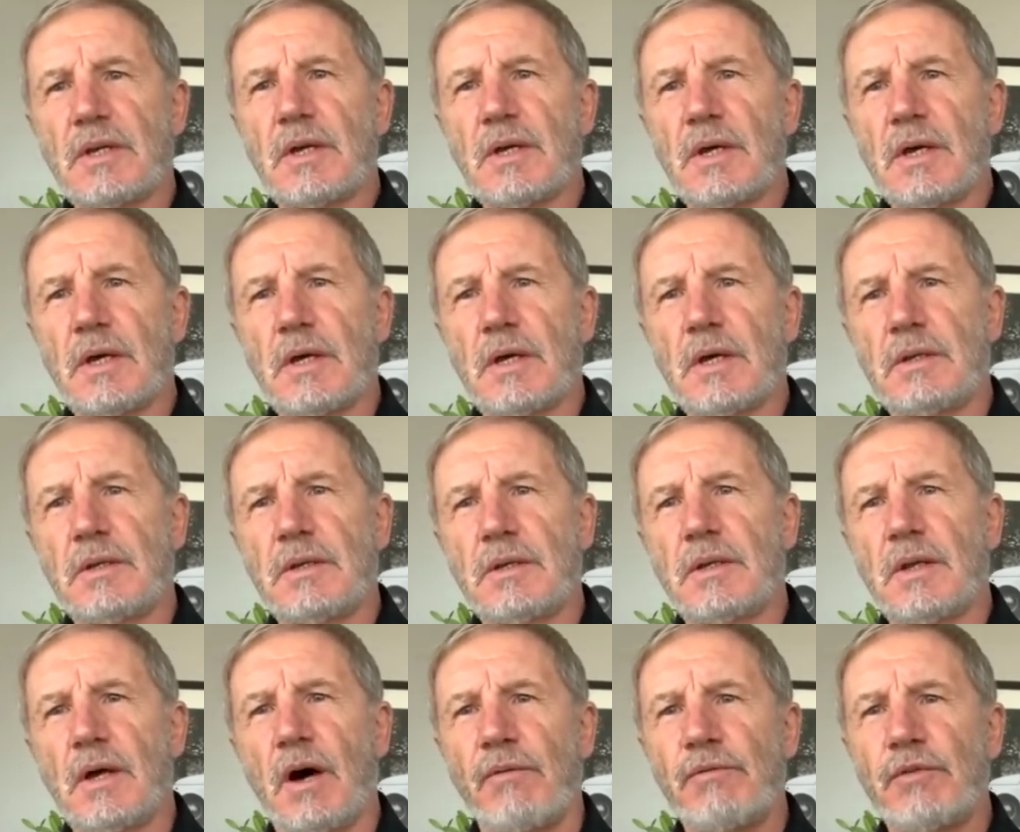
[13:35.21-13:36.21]
And
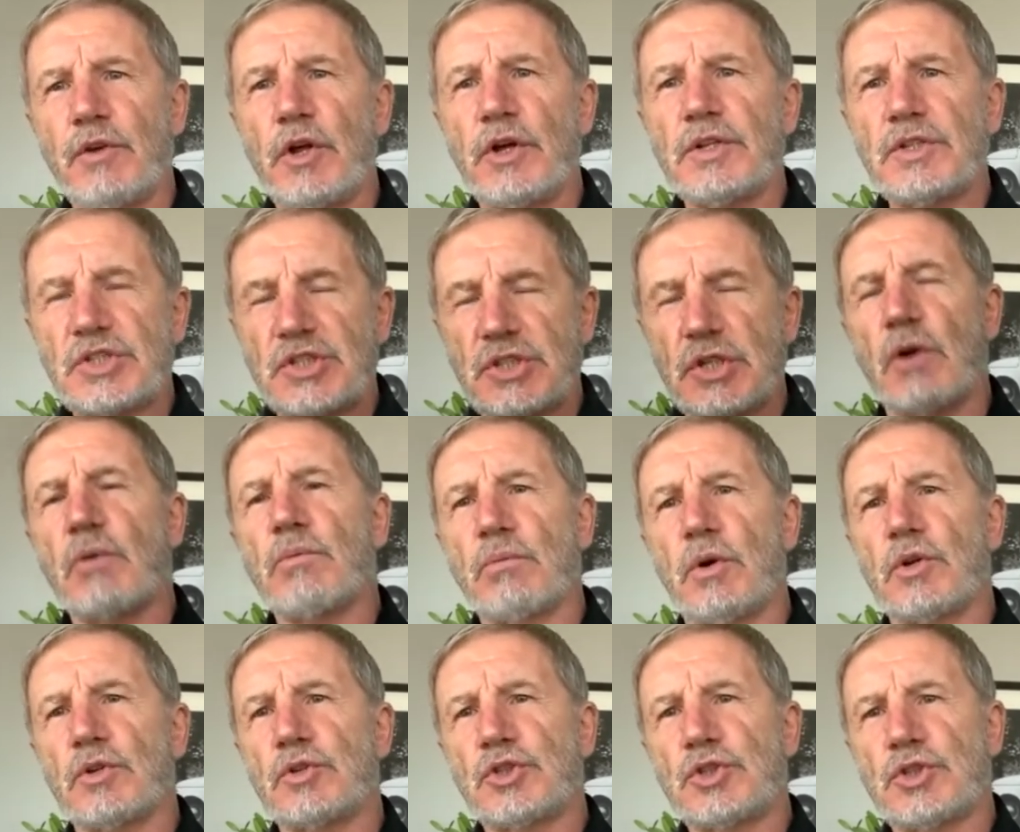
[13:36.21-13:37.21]
I've learned so
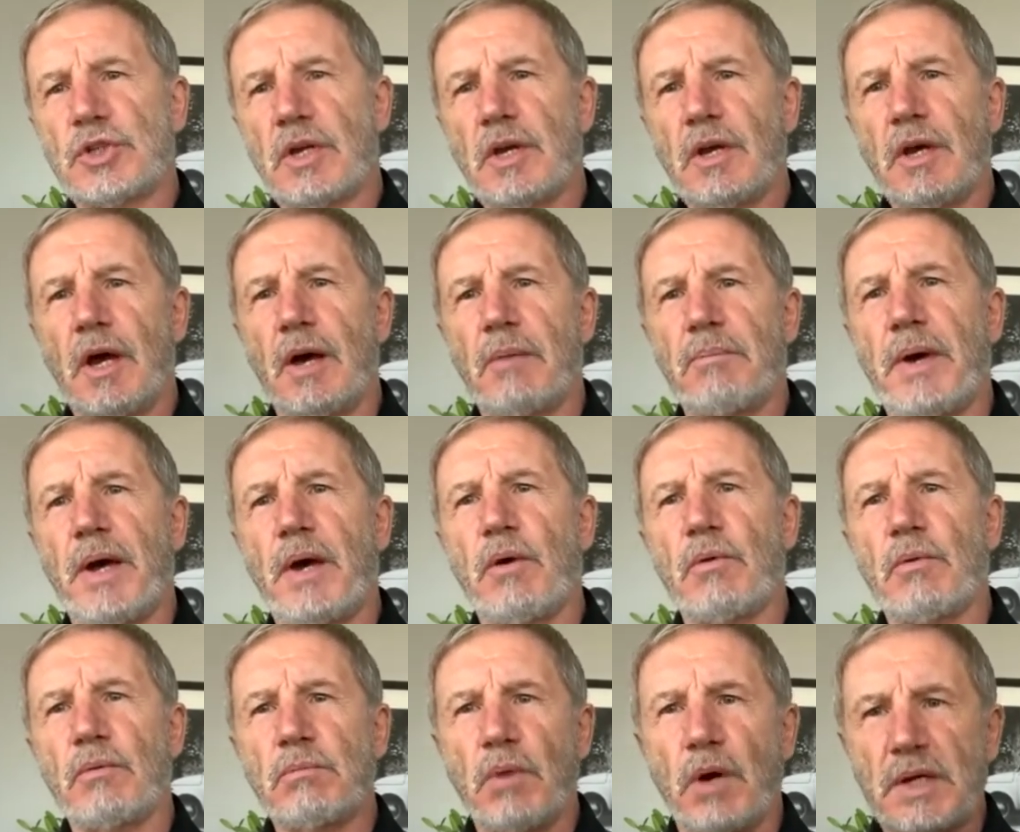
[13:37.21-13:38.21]
much
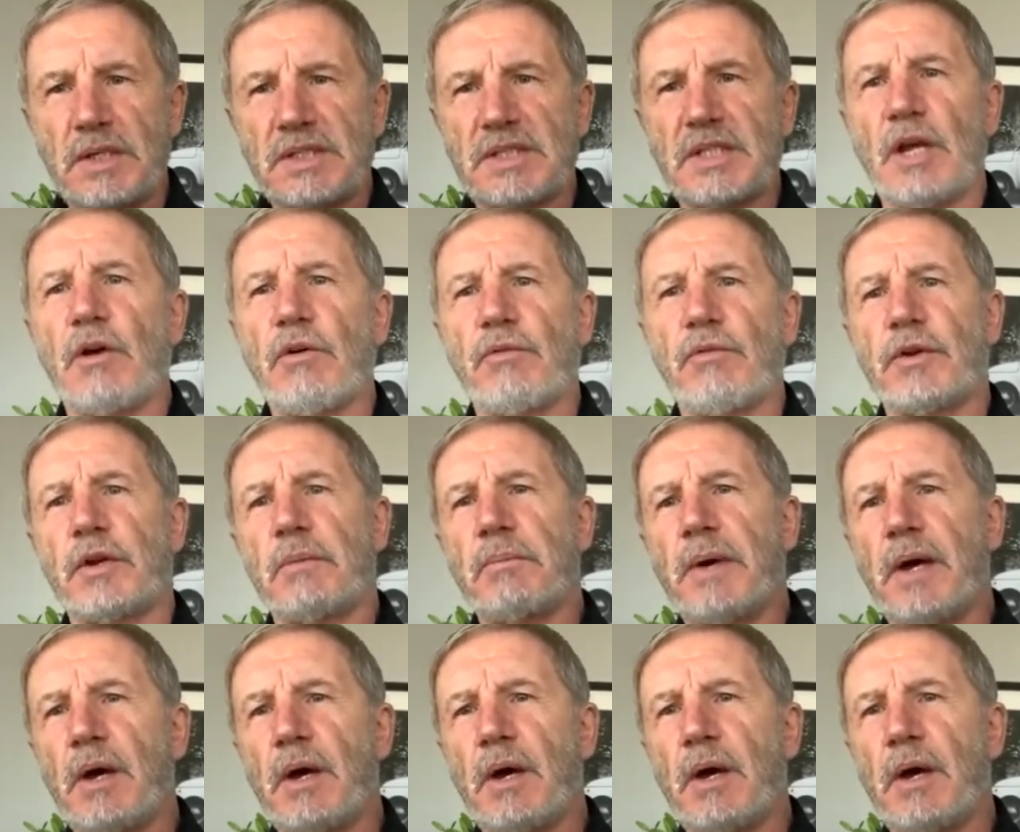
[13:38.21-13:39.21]
about myself and
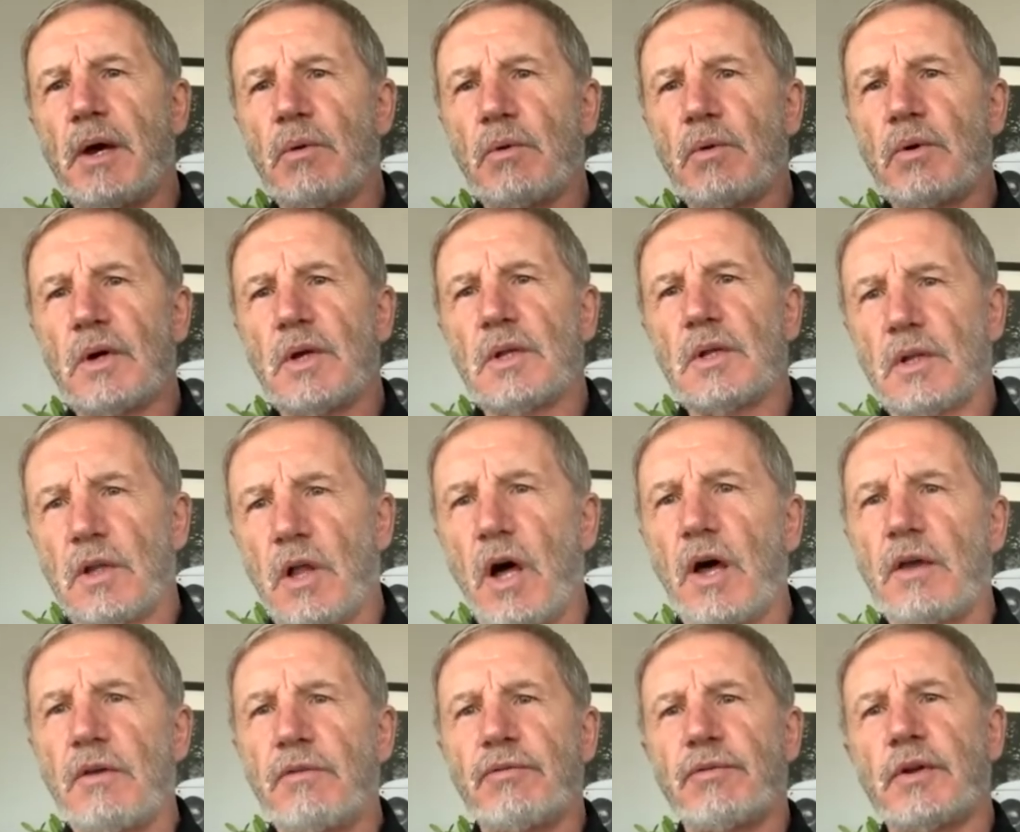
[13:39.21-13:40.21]
about
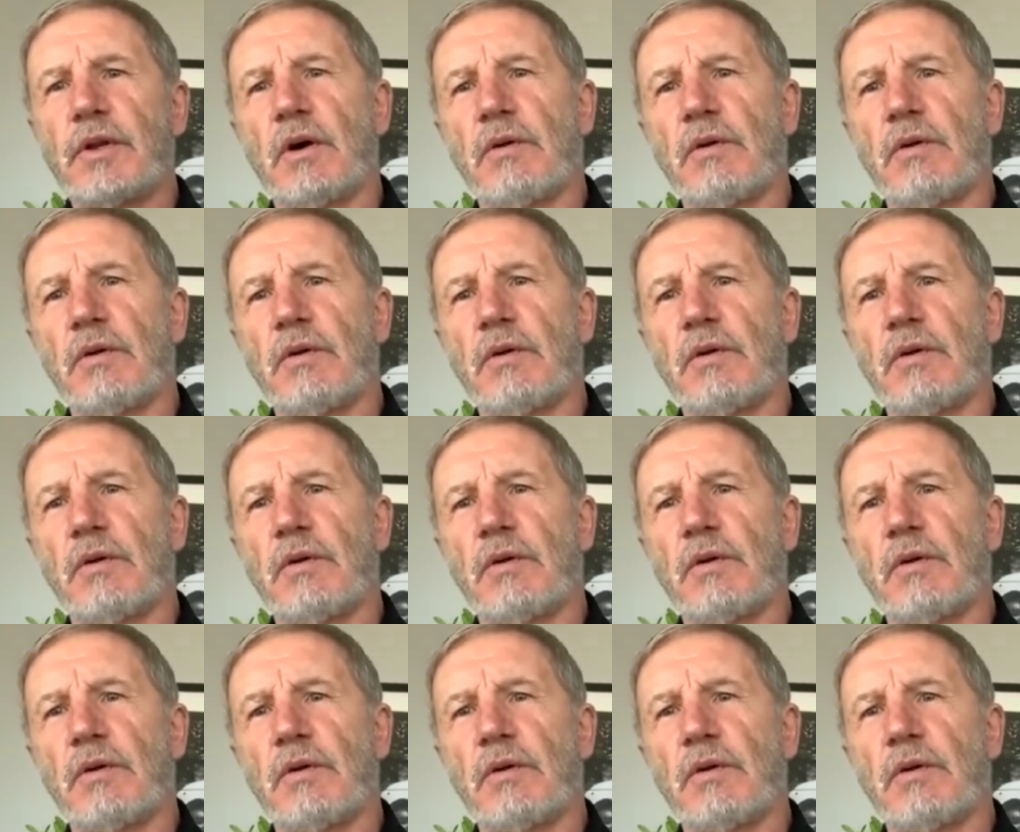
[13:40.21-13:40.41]
life. And